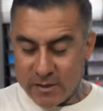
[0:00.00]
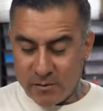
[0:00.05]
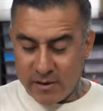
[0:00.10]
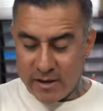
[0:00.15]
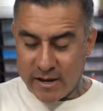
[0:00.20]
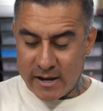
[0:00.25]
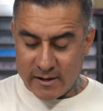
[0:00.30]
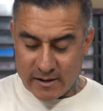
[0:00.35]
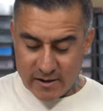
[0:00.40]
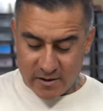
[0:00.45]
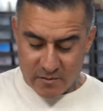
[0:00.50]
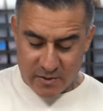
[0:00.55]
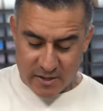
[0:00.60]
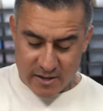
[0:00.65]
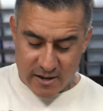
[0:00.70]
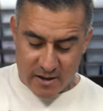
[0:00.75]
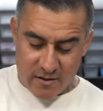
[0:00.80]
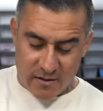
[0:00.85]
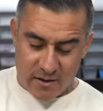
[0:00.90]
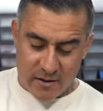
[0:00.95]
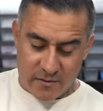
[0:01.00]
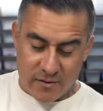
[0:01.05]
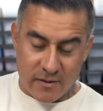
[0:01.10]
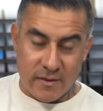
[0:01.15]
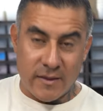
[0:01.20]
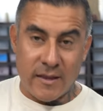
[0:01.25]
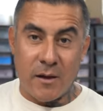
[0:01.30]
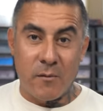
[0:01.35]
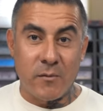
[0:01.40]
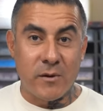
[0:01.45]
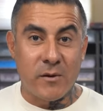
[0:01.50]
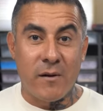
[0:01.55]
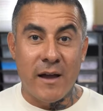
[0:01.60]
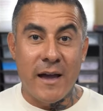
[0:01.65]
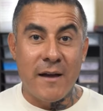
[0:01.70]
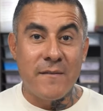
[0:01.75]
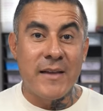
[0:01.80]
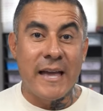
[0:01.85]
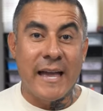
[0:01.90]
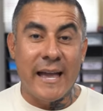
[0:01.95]
that we had coming out. Other than that, we don't
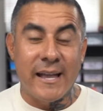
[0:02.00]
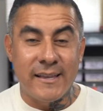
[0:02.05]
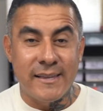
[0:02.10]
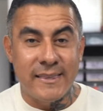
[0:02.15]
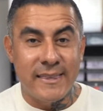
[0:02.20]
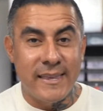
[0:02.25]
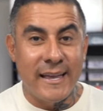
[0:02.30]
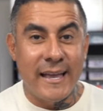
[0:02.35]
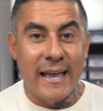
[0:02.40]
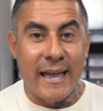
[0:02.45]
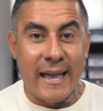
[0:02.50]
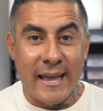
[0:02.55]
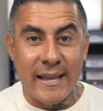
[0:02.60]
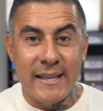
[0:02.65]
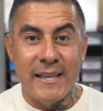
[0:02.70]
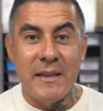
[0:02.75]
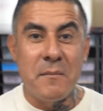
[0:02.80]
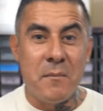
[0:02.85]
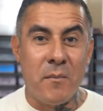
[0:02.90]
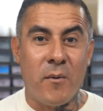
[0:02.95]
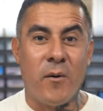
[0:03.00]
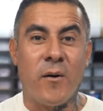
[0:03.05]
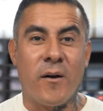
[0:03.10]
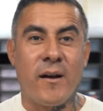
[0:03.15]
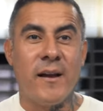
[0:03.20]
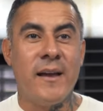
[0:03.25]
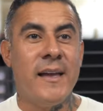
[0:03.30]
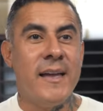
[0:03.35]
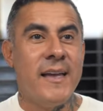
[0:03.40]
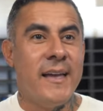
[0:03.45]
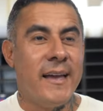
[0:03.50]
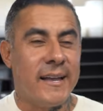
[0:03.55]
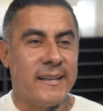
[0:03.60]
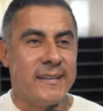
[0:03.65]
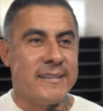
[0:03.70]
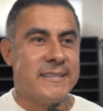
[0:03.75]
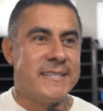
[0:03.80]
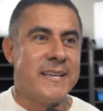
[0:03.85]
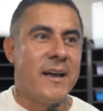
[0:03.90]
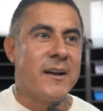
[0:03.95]
have anything anymore. And
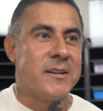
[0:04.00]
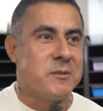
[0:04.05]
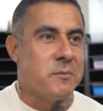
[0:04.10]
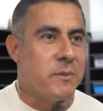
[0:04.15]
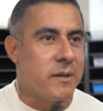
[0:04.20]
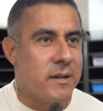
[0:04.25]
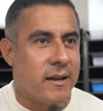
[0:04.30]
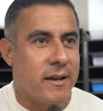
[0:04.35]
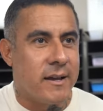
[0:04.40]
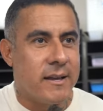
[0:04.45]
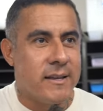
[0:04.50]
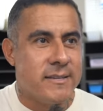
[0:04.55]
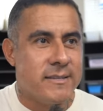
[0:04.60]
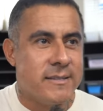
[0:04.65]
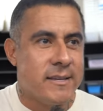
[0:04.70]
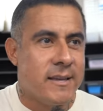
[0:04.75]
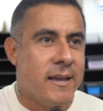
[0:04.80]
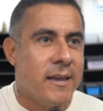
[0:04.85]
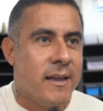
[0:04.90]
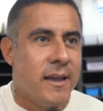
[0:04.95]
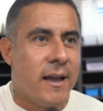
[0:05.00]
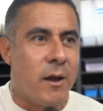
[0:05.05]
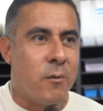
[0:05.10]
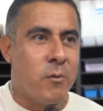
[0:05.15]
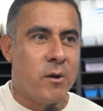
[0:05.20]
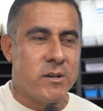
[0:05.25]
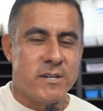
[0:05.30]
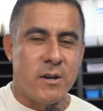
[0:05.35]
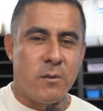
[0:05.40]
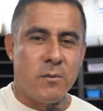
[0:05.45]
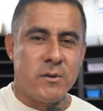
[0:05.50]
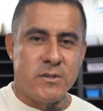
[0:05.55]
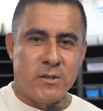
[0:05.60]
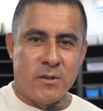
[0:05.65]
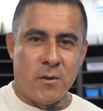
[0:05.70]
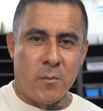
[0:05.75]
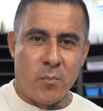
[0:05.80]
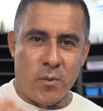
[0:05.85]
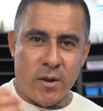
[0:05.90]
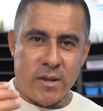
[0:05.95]
it sucks because I wish I was, you
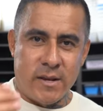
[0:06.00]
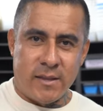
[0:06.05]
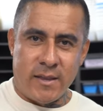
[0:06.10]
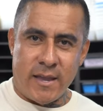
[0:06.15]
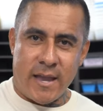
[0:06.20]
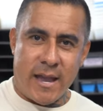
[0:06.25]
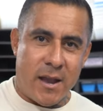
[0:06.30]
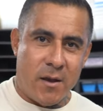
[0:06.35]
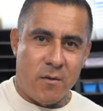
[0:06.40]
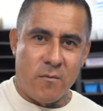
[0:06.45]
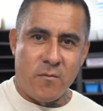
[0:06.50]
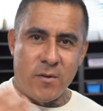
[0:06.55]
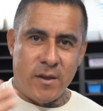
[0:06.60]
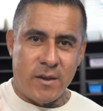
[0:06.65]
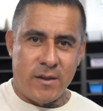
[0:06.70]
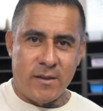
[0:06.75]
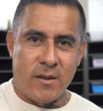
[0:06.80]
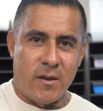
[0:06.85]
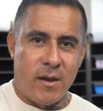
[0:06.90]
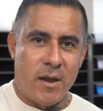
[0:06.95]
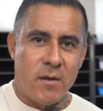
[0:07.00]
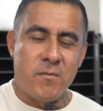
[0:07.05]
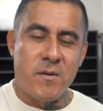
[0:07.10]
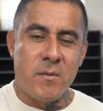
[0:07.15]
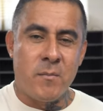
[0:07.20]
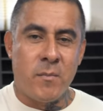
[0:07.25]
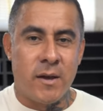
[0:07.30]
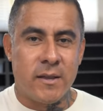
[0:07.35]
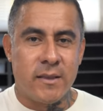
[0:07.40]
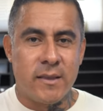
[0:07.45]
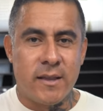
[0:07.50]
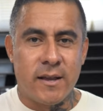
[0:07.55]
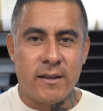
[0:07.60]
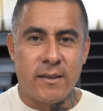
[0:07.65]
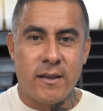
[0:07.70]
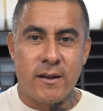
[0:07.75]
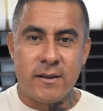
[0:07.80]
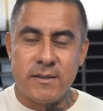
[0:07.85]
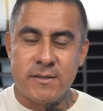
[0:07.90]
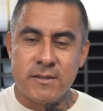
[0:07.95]
know, breeding every, you know, every month like a
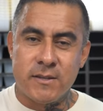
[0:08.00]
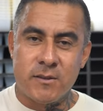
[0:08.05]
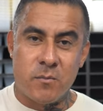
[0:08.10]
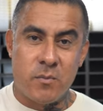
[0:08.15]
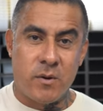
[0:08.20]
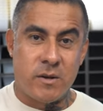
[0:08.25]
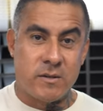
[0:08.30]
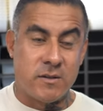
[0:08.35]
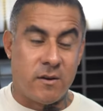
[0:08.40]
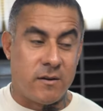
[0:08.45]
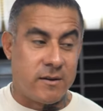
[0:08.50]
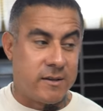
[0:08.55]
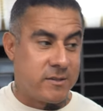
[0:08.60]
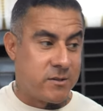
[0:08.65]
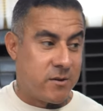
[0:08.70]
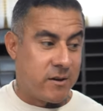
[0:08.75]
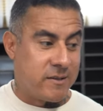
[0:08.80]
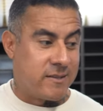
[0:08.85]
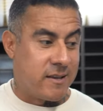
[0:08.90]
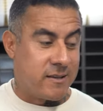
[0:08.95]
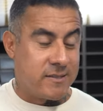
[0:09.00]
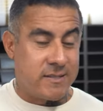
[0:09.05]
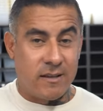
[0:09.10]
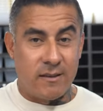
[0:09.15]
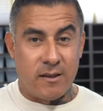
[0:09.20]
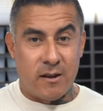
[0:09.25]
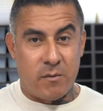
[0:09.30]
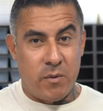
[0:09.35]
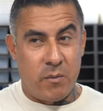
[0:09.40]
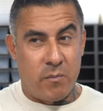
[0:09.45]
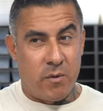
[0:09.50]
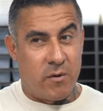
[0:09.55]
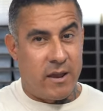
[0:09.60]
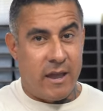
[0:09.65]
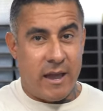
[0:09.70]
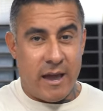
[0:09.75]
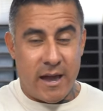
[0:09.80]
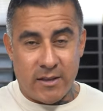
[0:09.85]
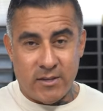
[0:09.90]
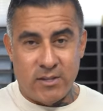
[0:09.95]
lot of these other breeders are. And it's crazy because I see a lot of people already
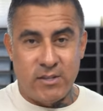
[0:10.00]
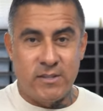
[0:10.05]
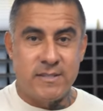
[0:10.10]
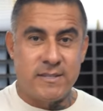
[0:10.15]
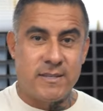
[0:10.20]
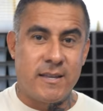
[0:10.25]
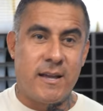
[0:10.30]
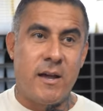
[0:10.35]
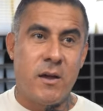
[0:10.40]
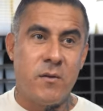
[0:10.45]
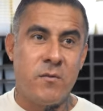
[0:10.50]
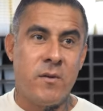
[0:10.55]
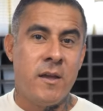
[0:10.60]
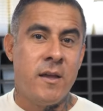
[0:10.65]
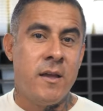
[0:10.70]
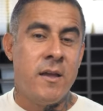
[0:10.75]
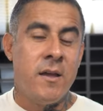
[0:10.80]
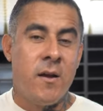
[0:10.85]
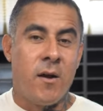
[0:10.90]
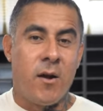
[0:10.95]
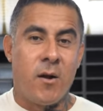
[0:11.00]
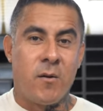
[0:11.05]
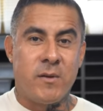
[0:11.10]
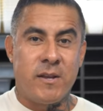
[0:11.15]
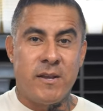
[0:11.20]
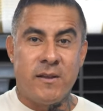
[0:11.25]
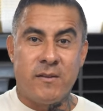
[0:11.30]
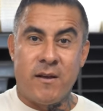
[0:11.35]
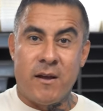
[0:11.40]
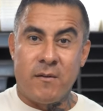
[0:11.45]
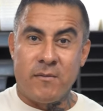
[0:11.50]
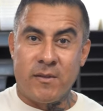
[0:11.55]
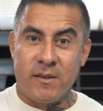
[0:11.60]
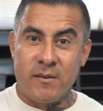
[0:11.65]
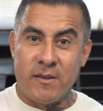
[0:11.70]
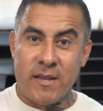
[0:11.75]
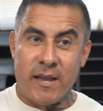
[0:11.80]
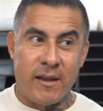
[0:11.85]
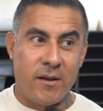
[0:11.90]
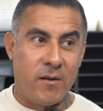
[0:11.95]
hatching stuff. Already, you know,
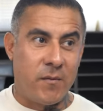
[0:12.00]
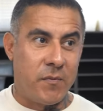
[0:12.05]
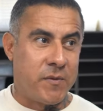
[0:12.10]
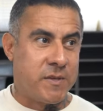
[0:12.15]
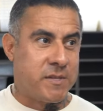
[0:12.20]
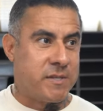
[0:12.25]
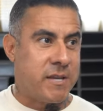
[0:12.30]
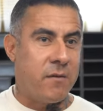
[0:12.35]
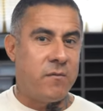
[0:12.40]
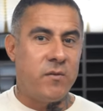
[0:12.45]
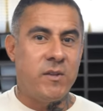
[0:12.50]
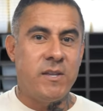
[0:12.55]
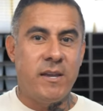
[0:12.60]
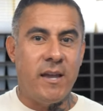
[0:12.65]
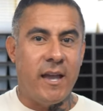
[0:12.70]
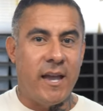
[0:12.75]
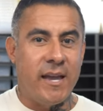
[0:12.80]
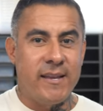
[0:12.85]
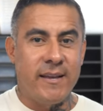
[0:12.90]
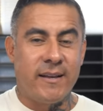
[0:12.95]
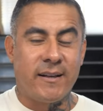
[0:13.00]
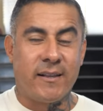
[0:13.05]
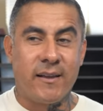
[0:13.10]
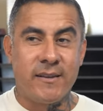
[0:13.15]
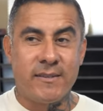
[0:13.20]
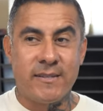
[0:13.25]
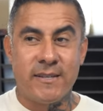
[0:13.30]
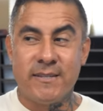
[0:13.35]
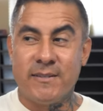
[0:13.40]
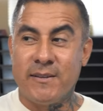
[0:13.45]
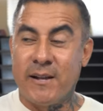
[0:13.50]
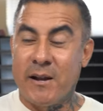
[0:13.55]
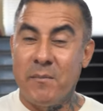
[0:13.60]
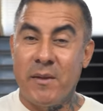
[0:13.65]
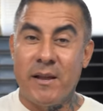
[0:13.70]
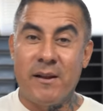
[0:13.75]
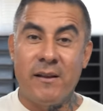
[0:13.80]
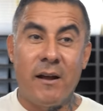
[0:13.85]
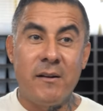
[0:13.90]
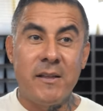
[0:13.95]
having like seventy, eighty clutches there. I'm
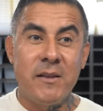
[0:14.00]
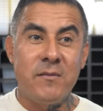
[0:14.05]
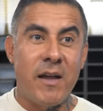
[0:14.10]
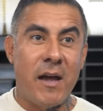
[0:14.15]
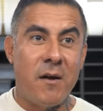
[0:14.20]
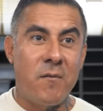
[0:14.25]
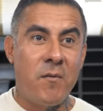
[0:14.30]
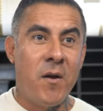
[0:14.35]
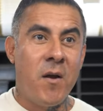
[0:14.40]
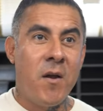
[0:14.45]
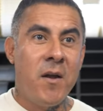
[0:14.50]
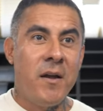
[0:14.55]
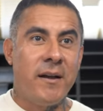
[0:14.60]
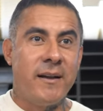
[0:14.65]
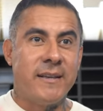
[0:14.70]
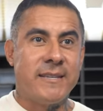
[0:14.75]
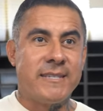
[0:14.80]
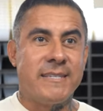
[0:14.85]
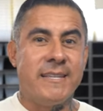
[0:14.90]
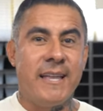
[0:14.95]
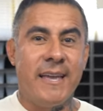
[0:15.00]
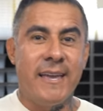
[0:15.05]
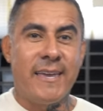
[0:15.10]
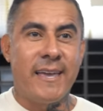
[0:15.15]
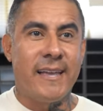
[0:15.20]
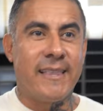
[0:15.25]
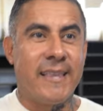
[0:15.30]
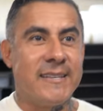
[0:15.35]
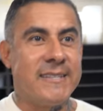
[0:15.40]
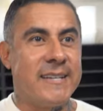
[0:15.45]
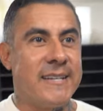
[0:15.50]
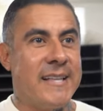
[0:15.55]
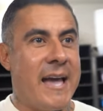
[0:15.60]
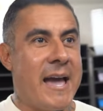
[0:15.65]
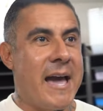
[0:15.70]
not, I don't even have a snake yet that's gonna